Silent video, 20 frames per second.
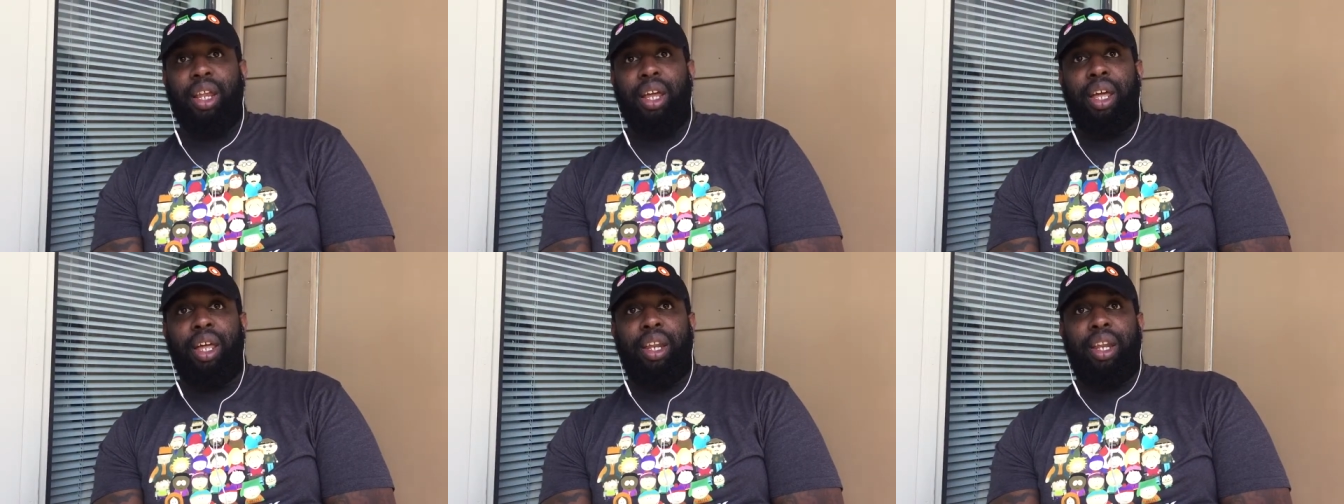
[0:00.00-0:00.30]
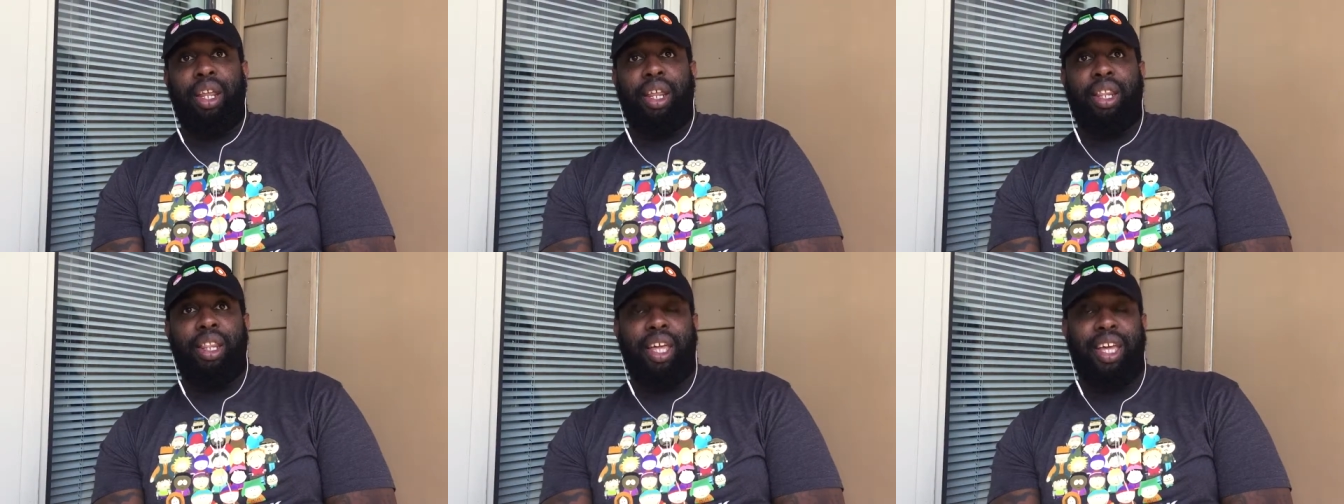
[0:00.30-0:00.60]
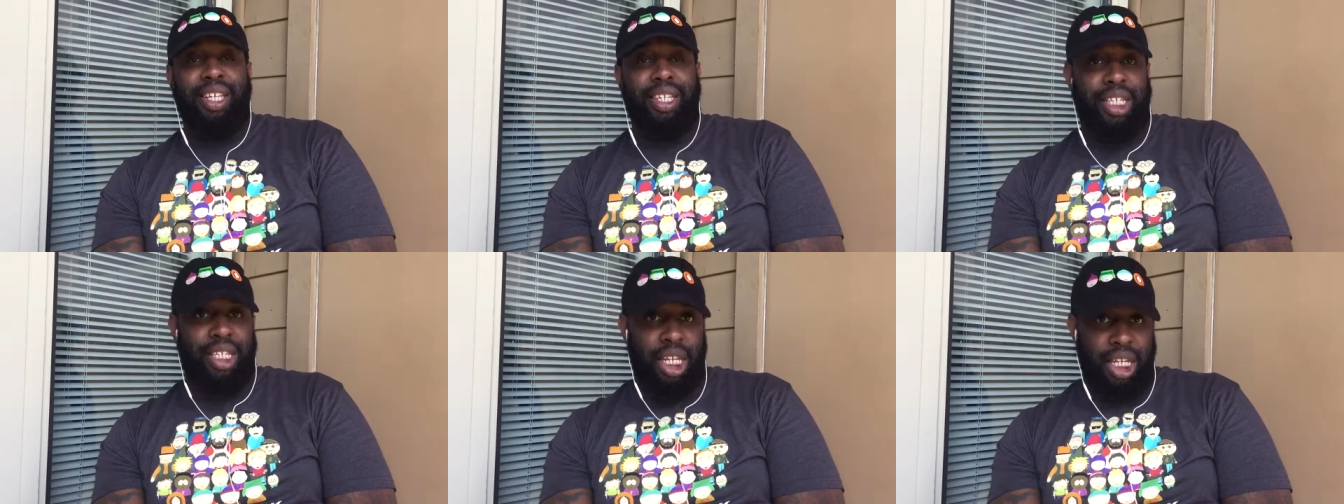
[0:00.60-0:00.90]
and, and the
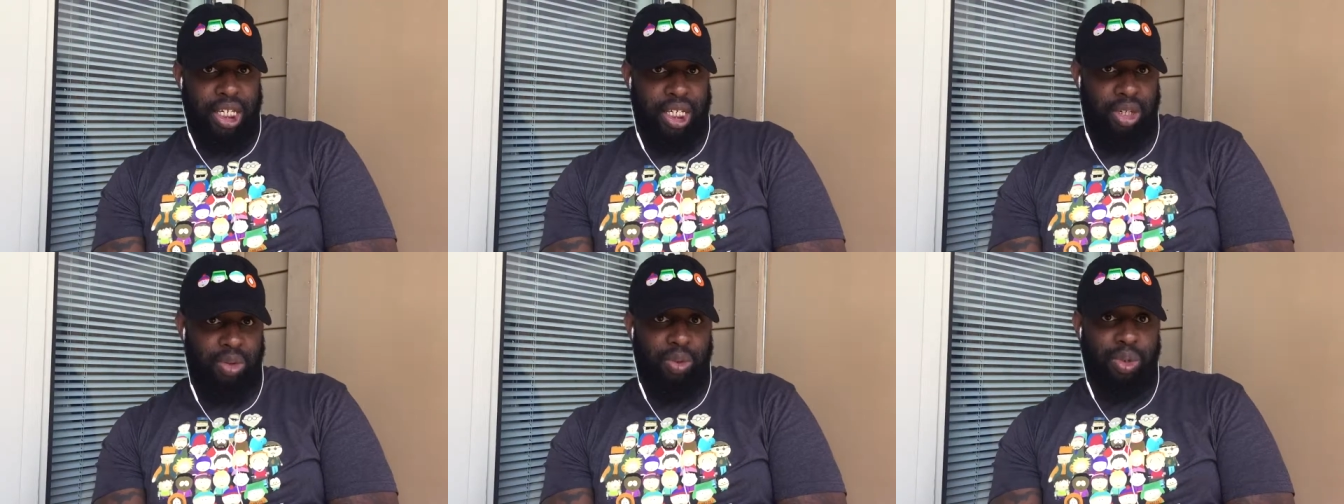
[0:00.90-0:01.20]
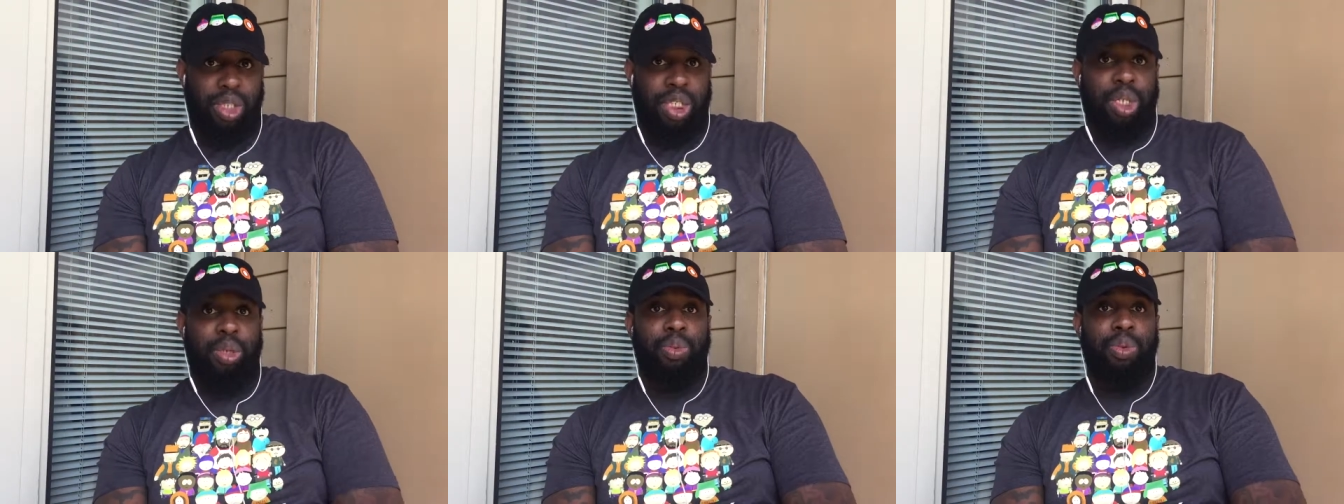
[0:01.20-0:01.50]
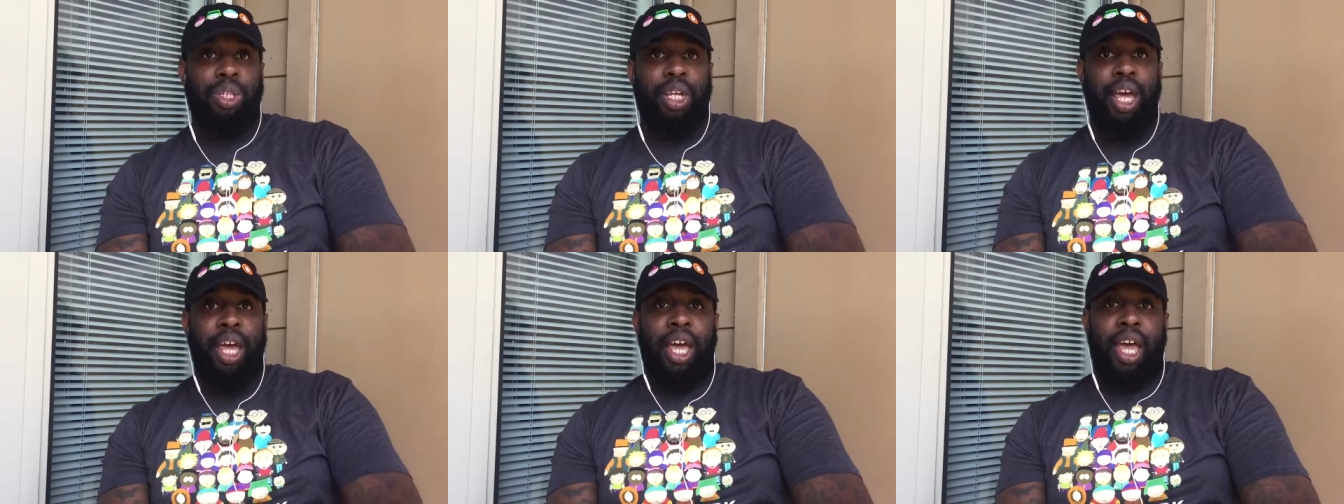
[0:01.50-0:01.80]
hesitation when she
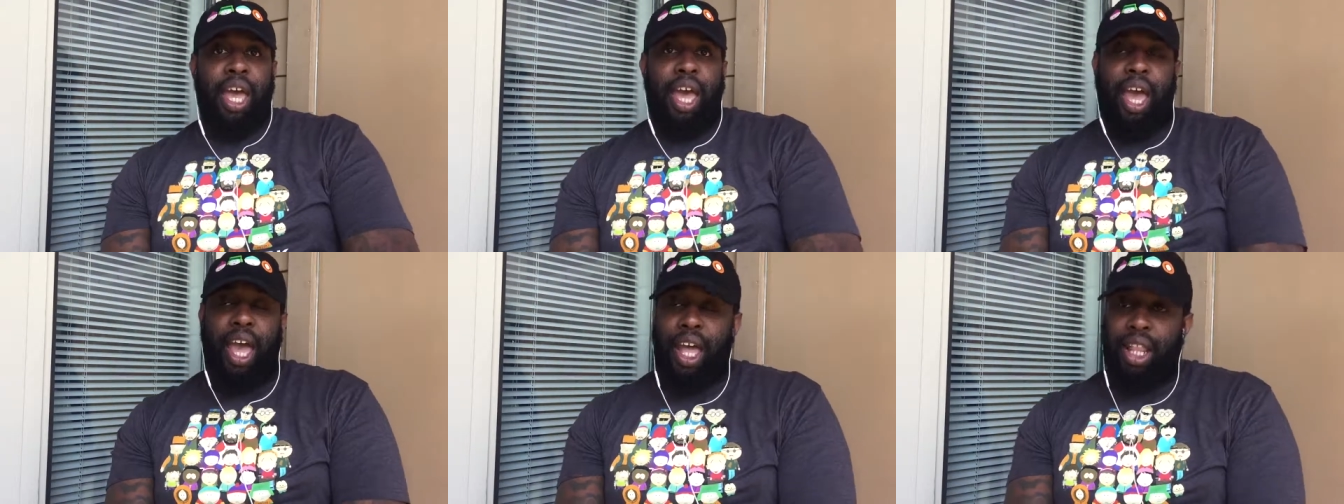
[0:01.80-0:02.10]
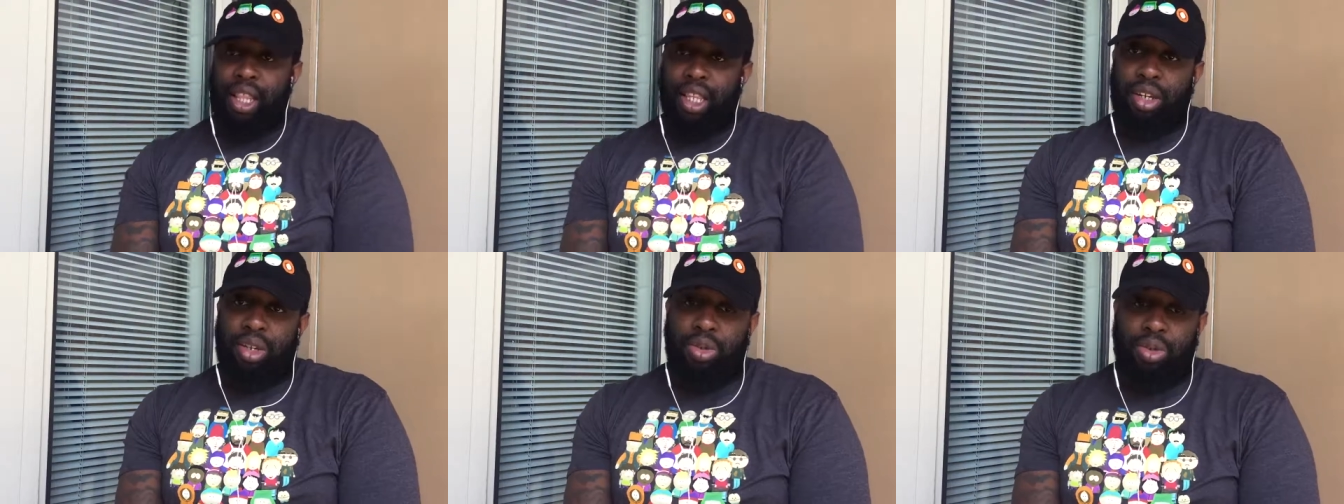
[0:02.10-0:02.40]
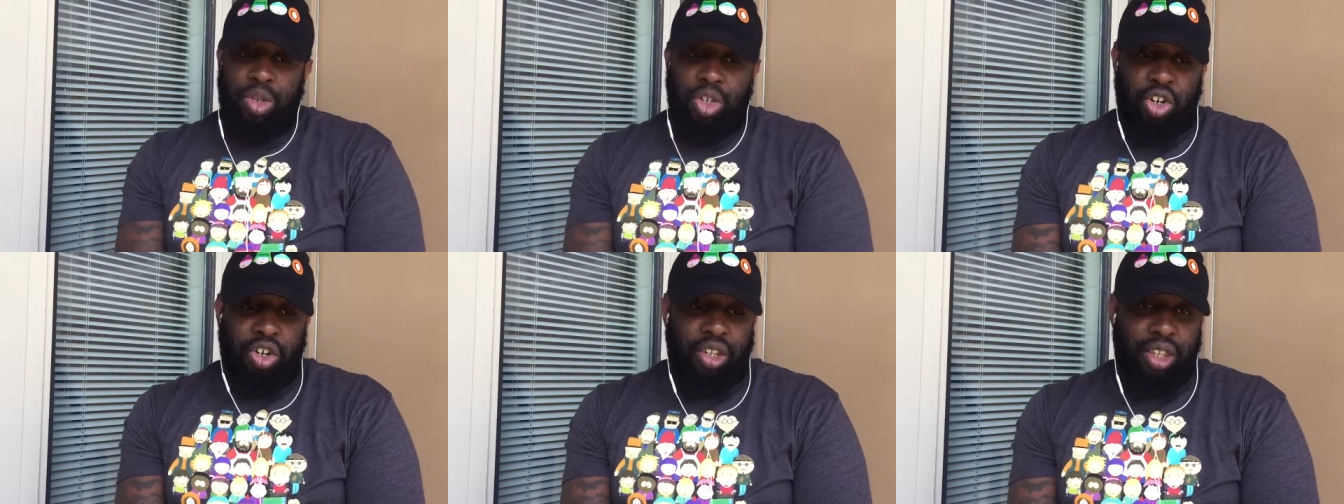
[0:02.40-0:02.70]
was had to do
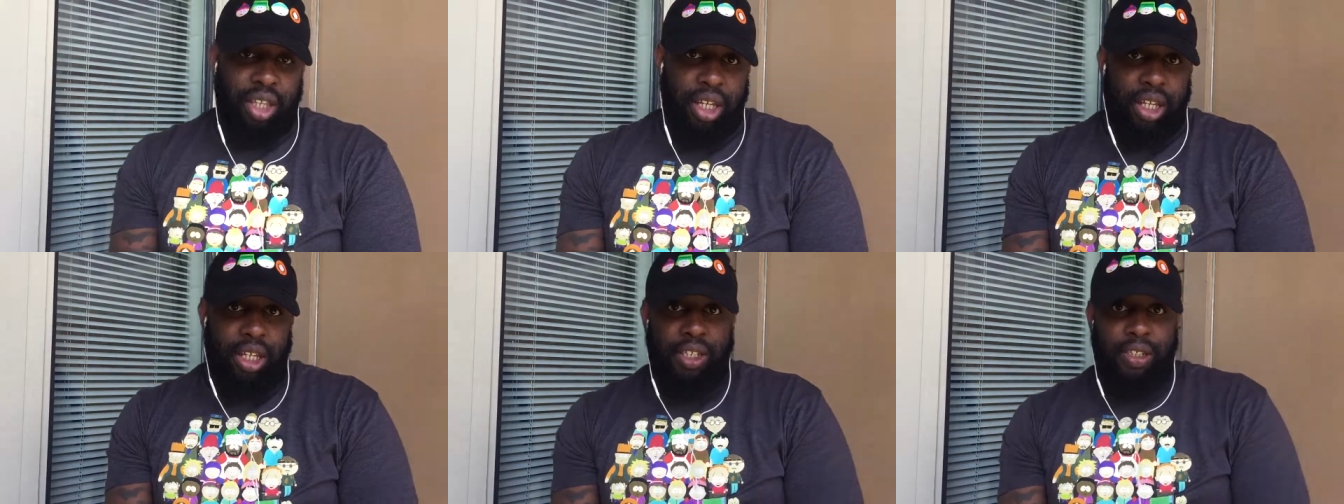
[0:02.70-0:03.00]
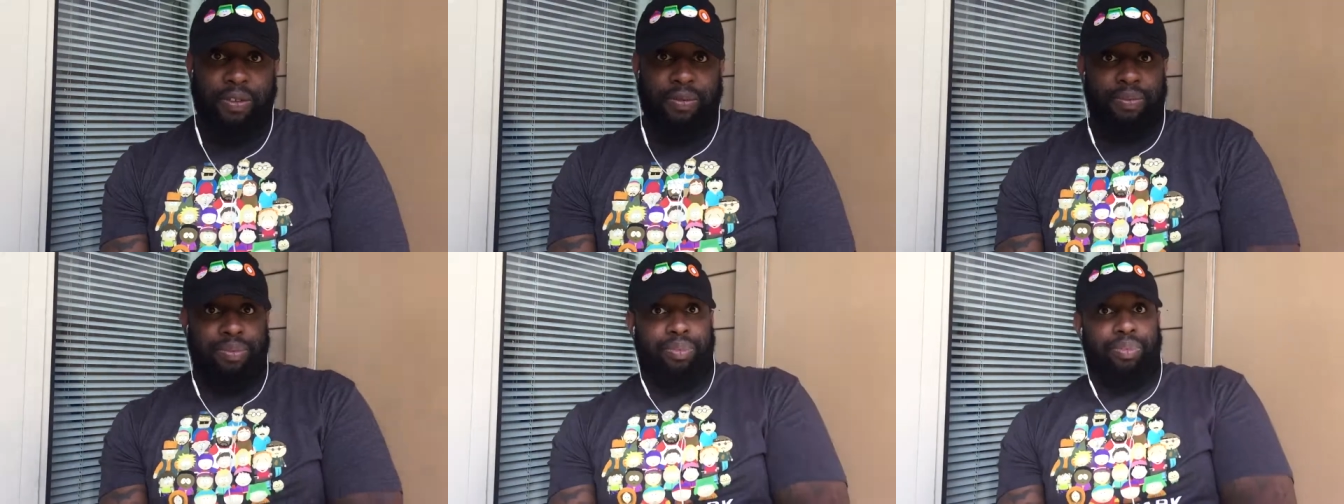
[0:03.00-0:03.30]
certain things.